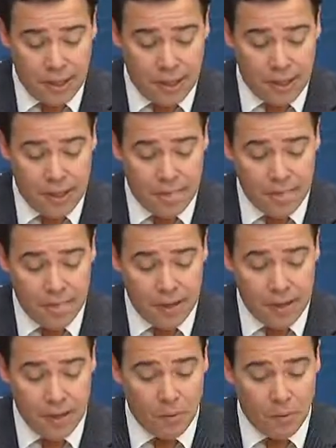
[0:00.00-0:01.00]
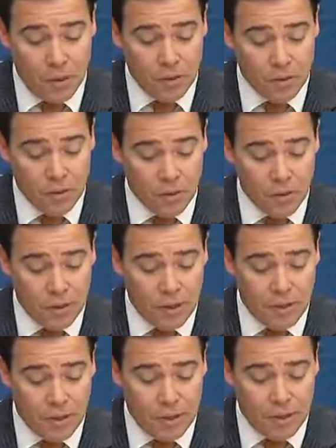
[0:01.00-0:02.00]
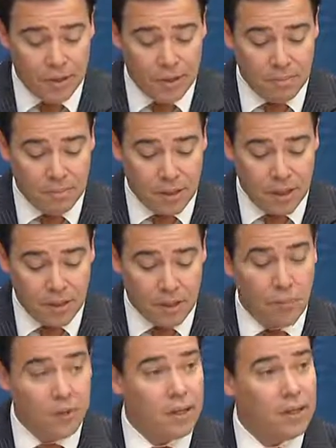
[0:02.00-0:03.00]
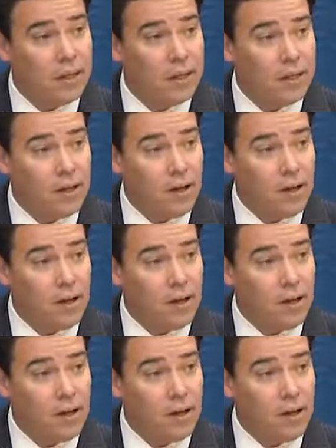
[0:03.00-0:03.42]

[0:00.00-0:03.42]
Um, and we're also joined as by someone uh,